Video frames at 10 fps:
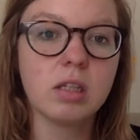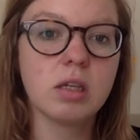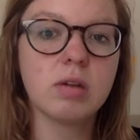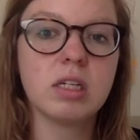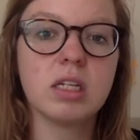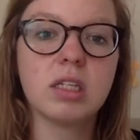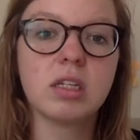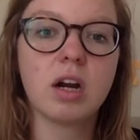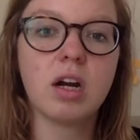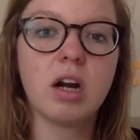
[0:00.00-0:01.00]
So she
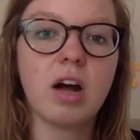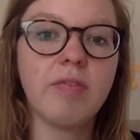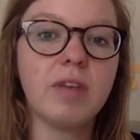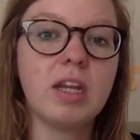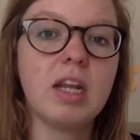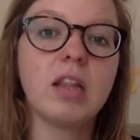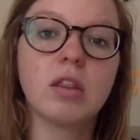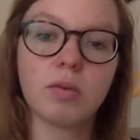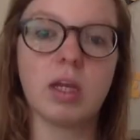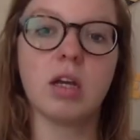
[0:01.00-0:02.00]
started off eating
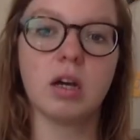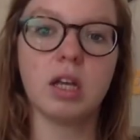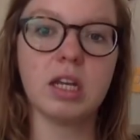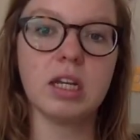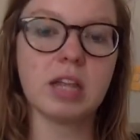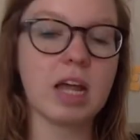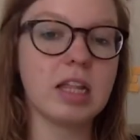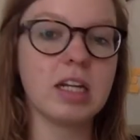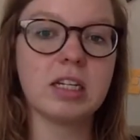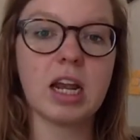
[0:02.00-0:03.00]
3 cookies, and
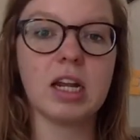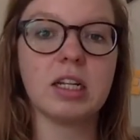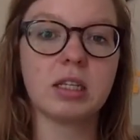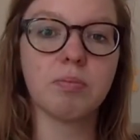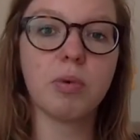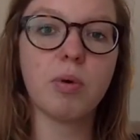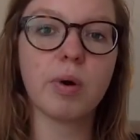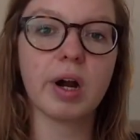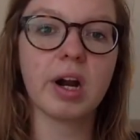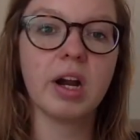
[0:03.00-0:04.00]
then she ate some
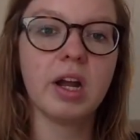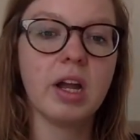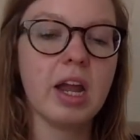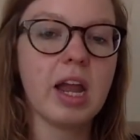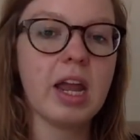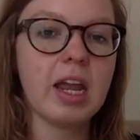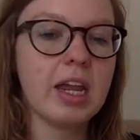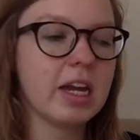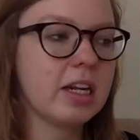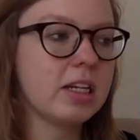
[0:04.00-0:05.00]
more,
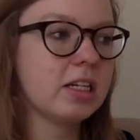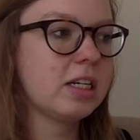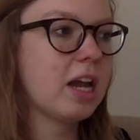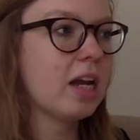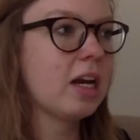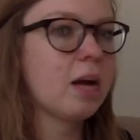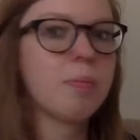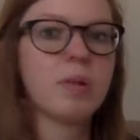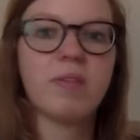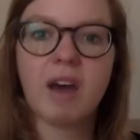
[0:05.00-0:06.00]
and she ended
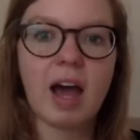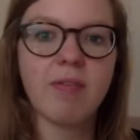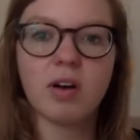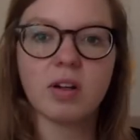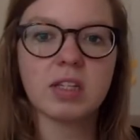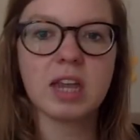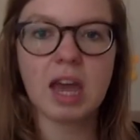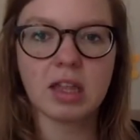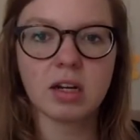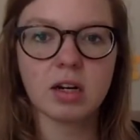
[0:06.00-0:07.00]
up with 5
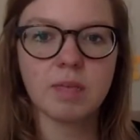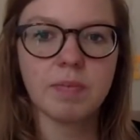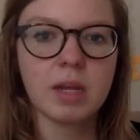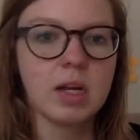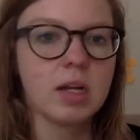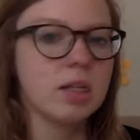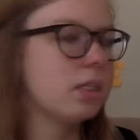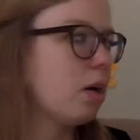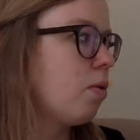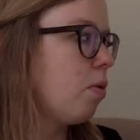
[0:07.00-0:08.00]
altogether.
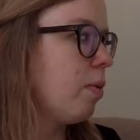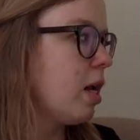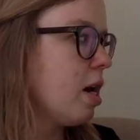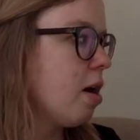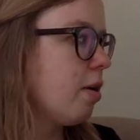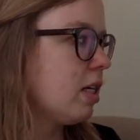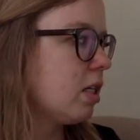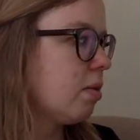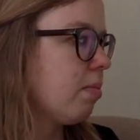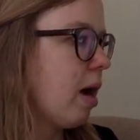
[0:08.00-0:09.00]
So we know
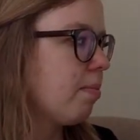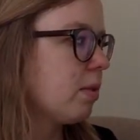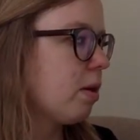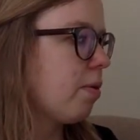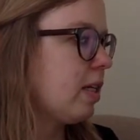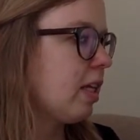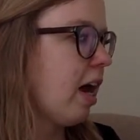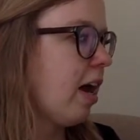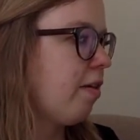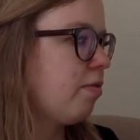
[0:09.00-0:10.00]
addition problems always
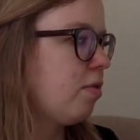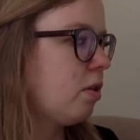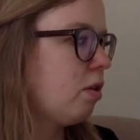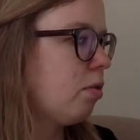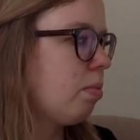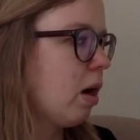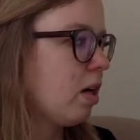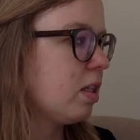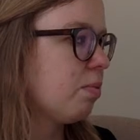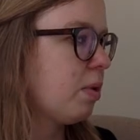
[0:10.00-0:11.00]
have 2
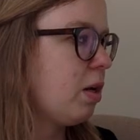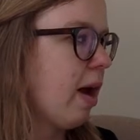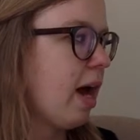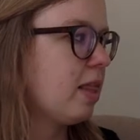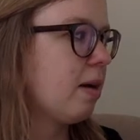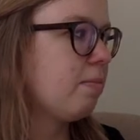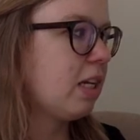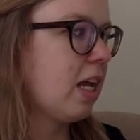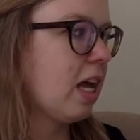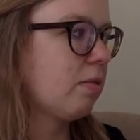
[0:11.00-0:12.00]
parts when you add them
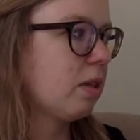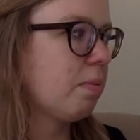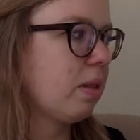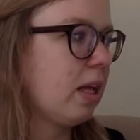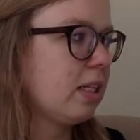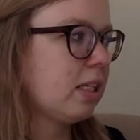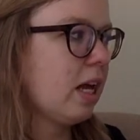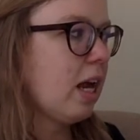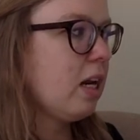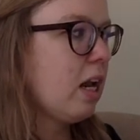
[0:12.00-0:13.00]
together with a plus
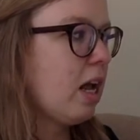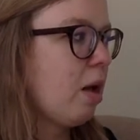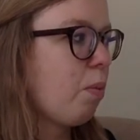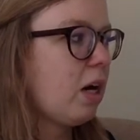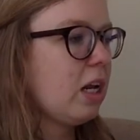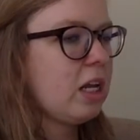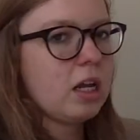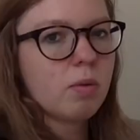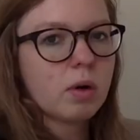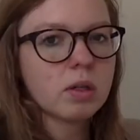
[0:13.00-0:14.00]
sign and what it
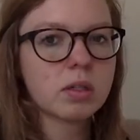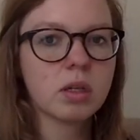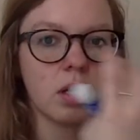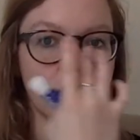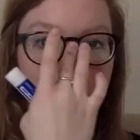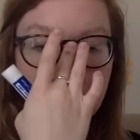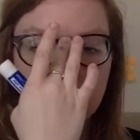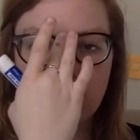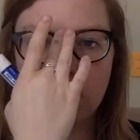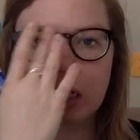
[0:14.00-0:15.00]
equals.
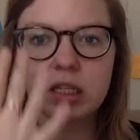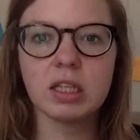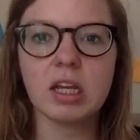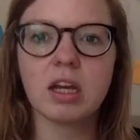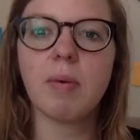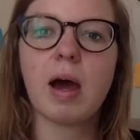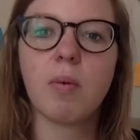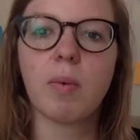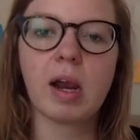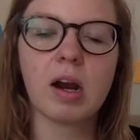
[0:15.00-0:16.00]
So let's think
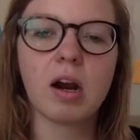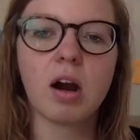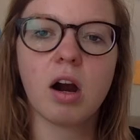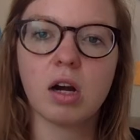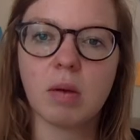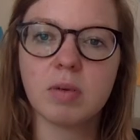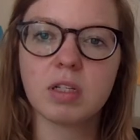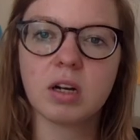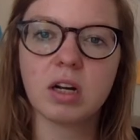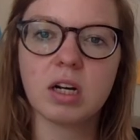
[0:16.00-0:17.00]
about where our numbers
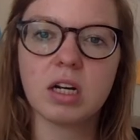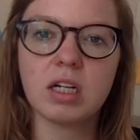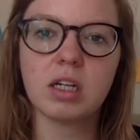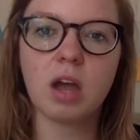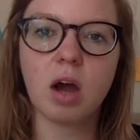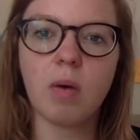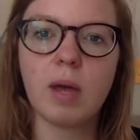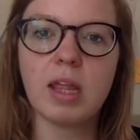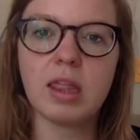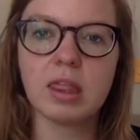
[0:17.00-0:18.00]
are going to need to go
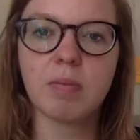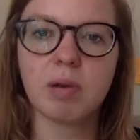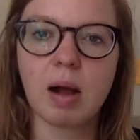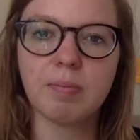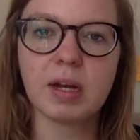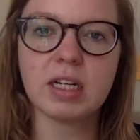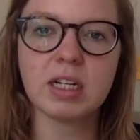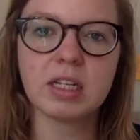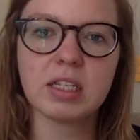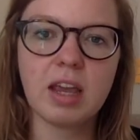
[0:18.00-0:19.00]
in the problem I
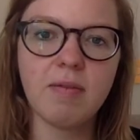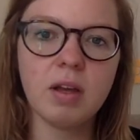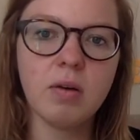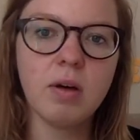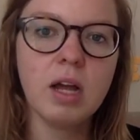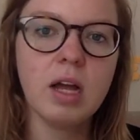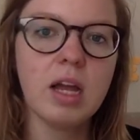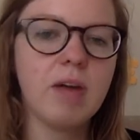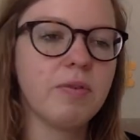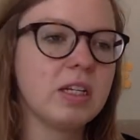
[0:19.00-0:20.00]
just gave you.
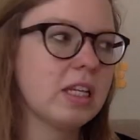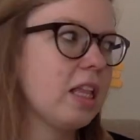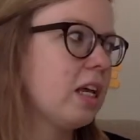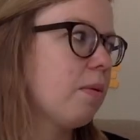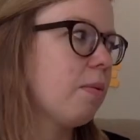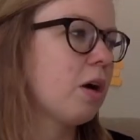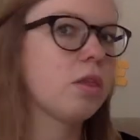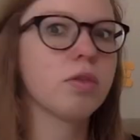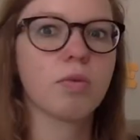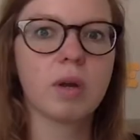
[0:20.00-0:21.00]
If we said there were
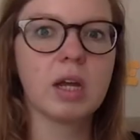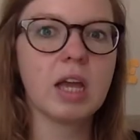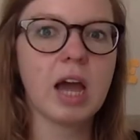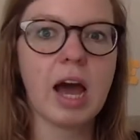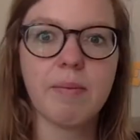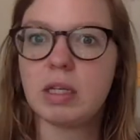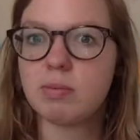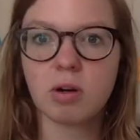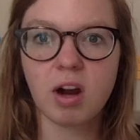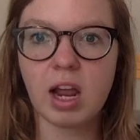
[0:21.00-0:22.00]
3, Miss
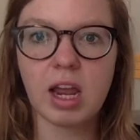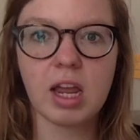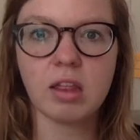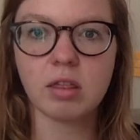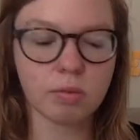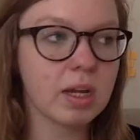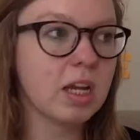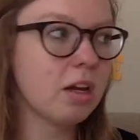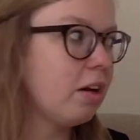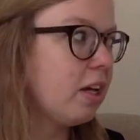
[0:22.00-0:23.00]
McCrae ate 3
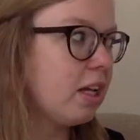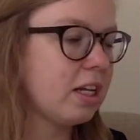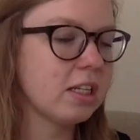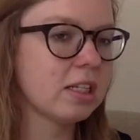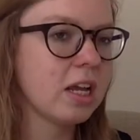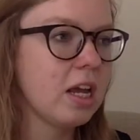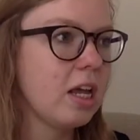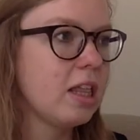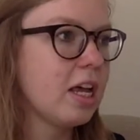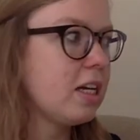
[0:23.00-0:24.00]
cookies,
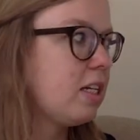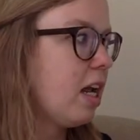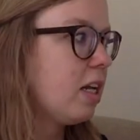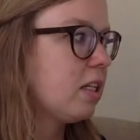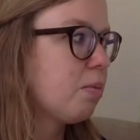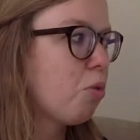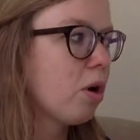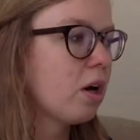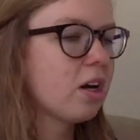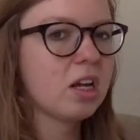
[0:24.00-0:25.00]
then she ate some
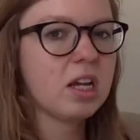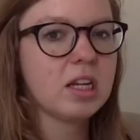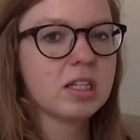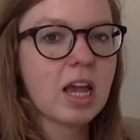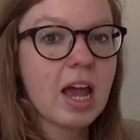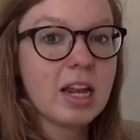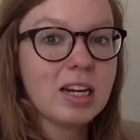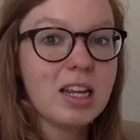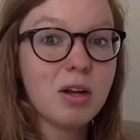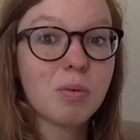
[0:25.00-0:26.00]
more cookies and
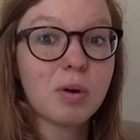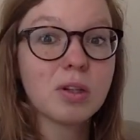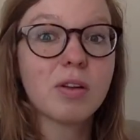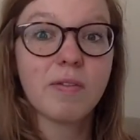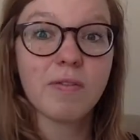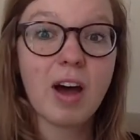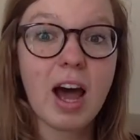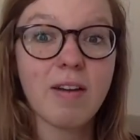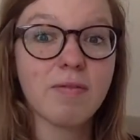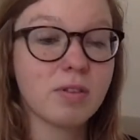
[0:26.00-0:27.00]
equaled
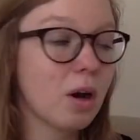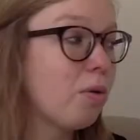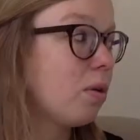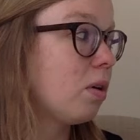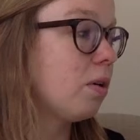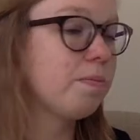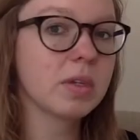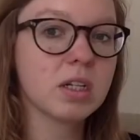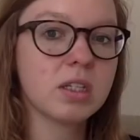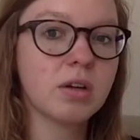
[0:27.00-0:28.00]
5 total.
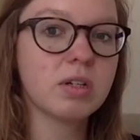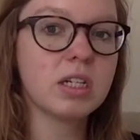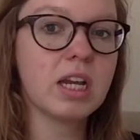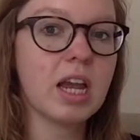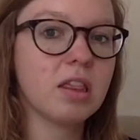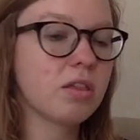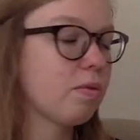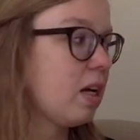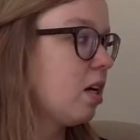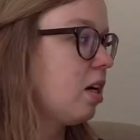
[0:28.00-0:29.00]
So she ate
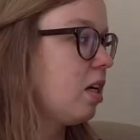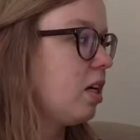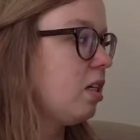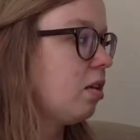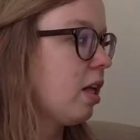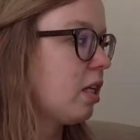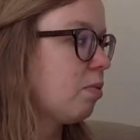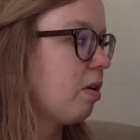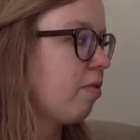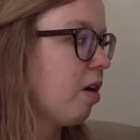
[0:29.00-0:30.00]
3 cookies, so
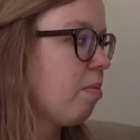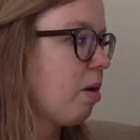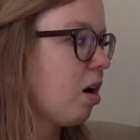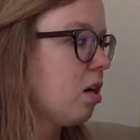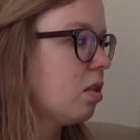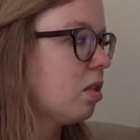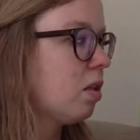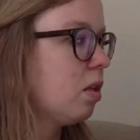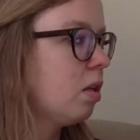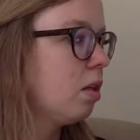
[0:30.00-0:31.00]
that's one of our parts.
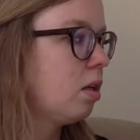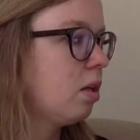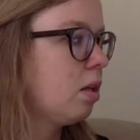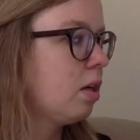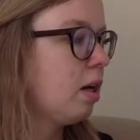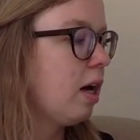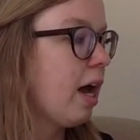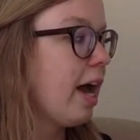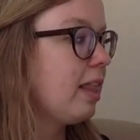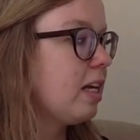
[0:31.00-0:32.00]

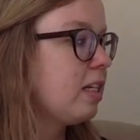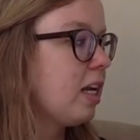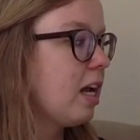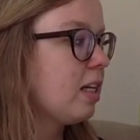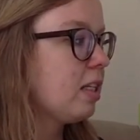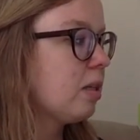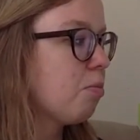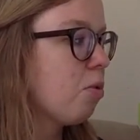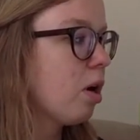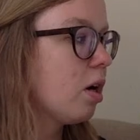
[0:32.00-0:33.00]
And then she ate some
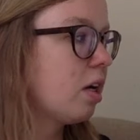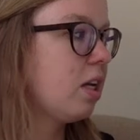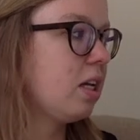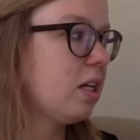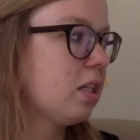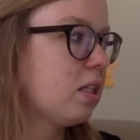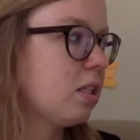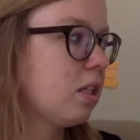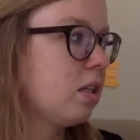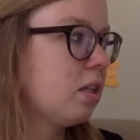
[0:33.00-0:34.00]
more cookies.